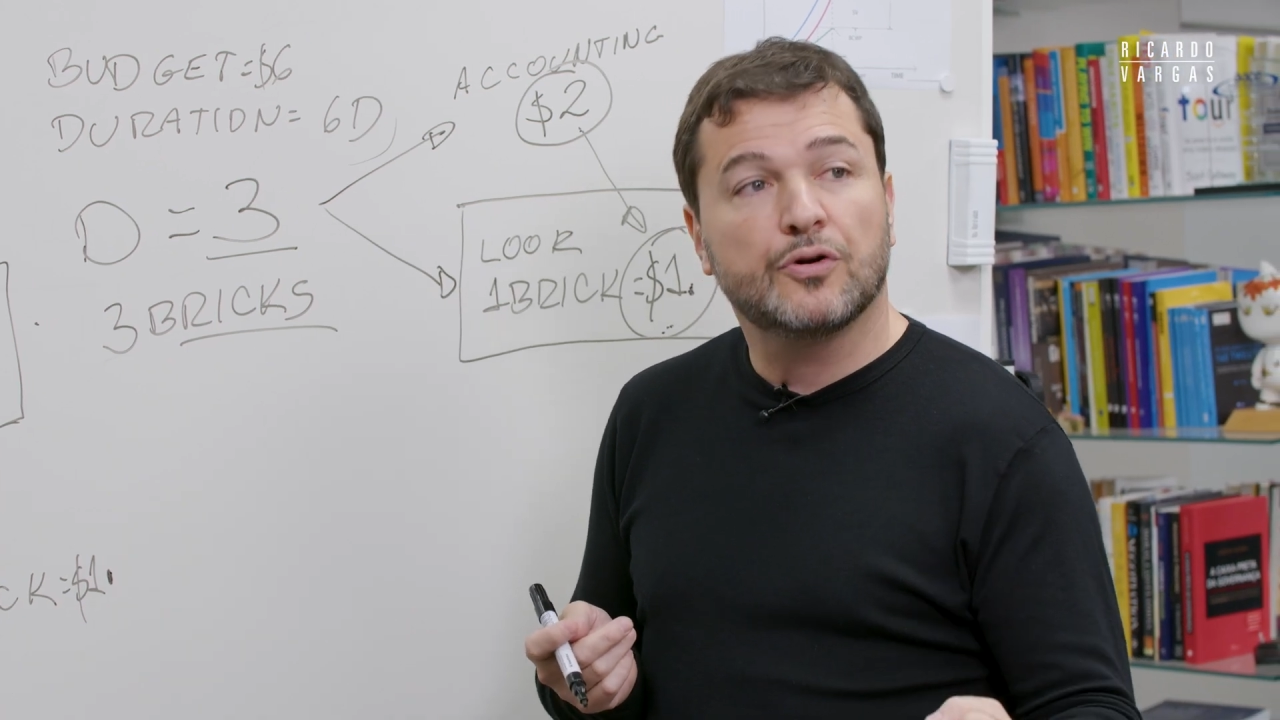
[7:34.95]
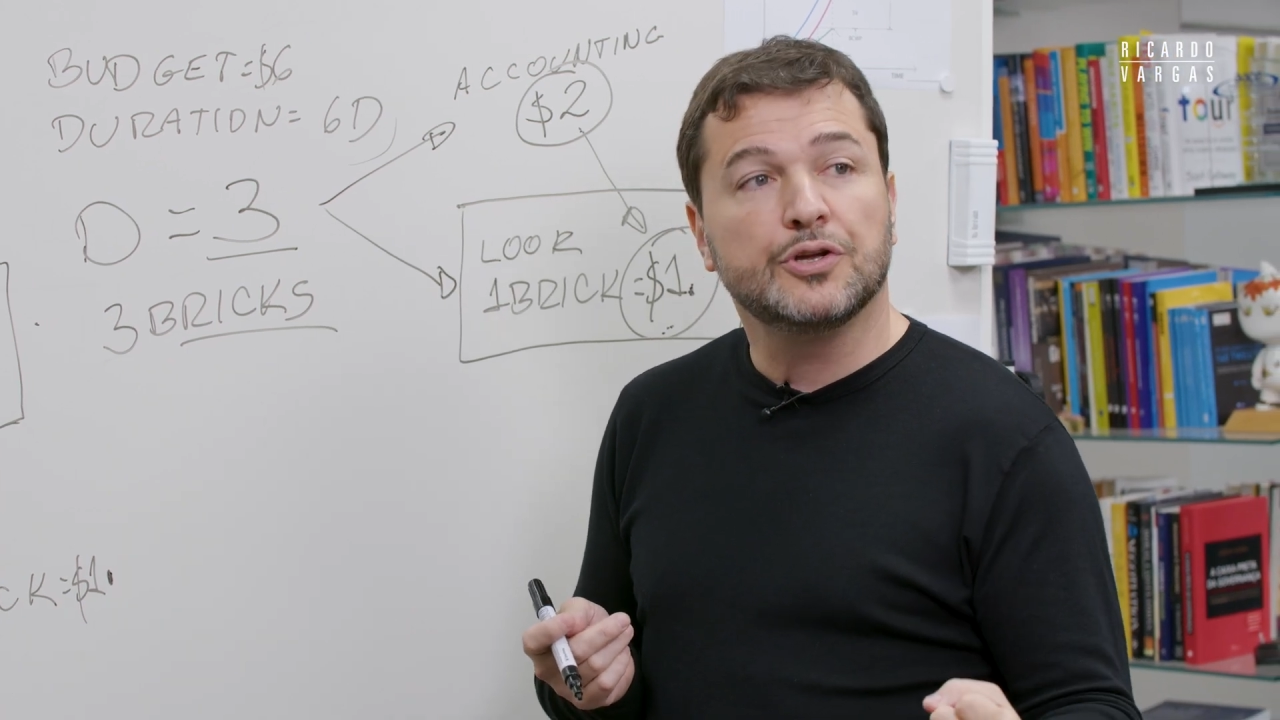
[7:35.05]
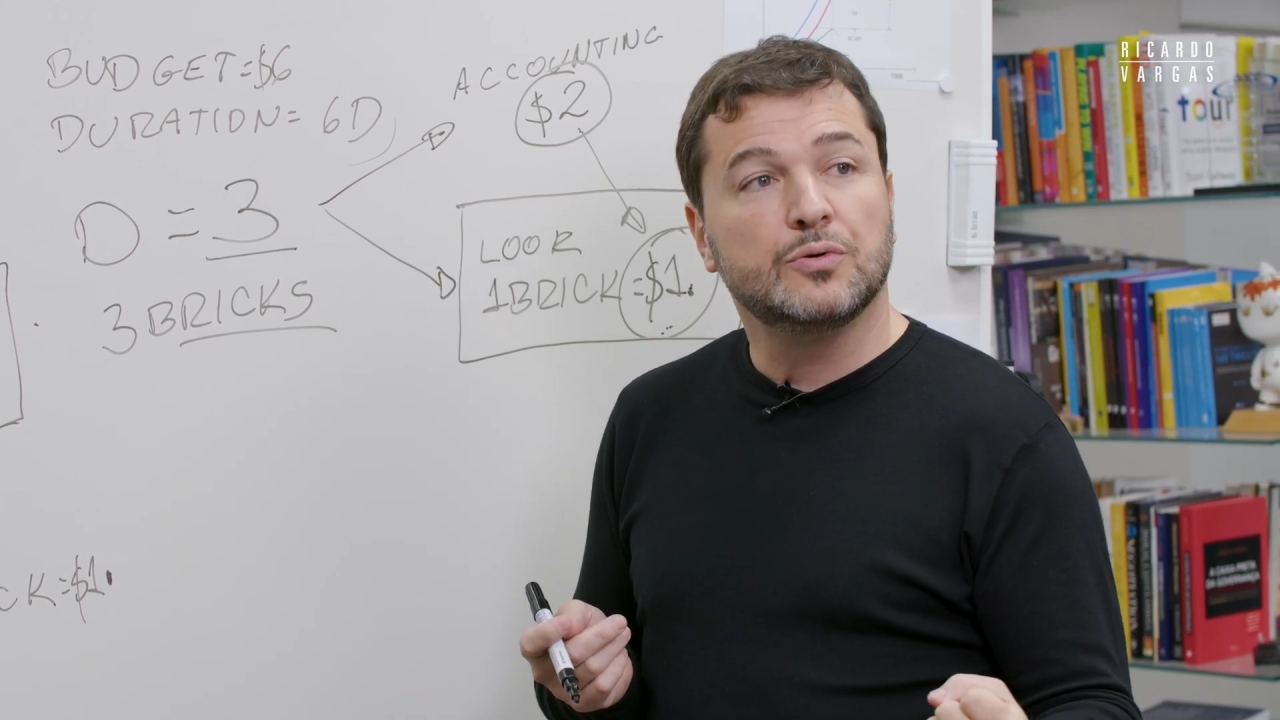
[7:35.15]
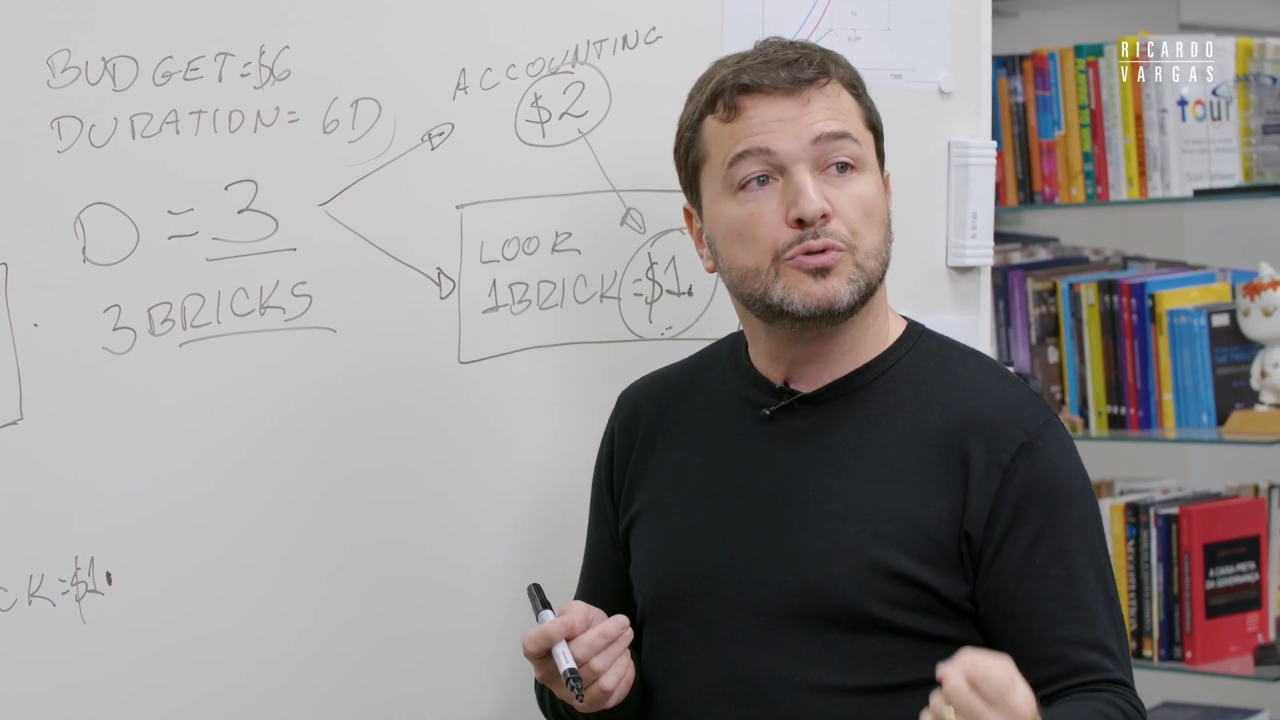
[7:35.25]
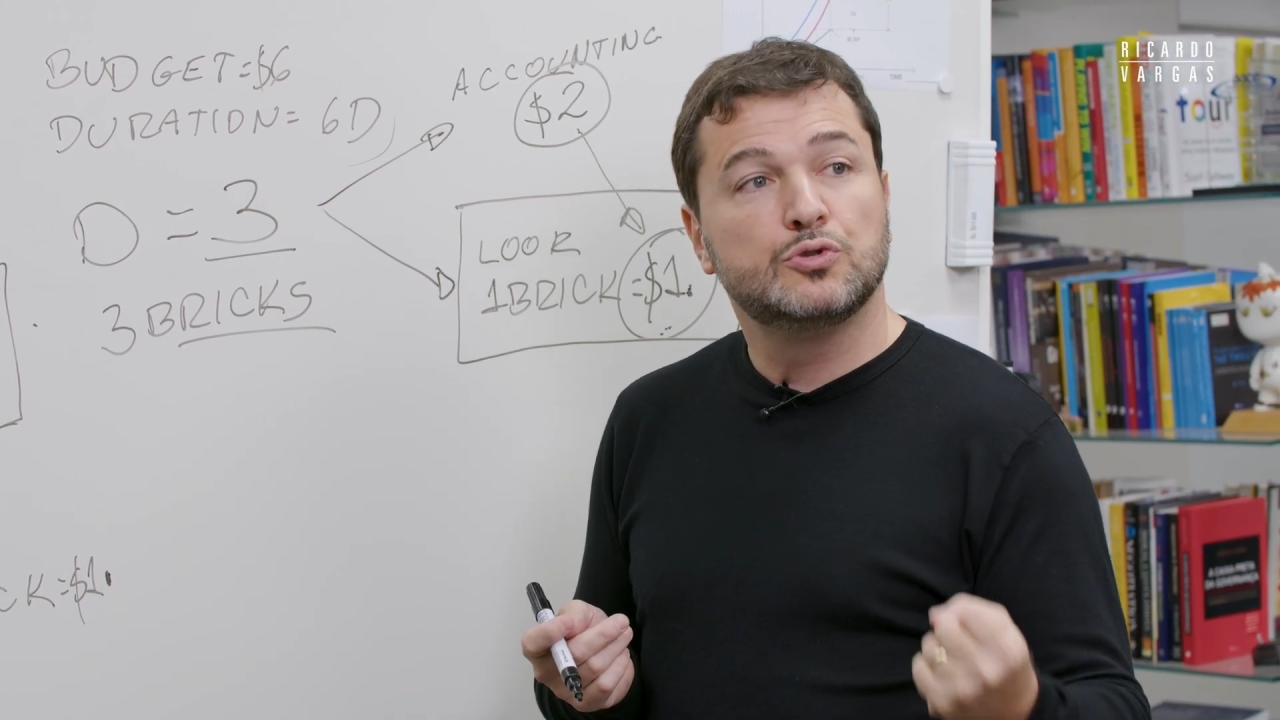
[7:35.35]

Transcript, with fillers: for you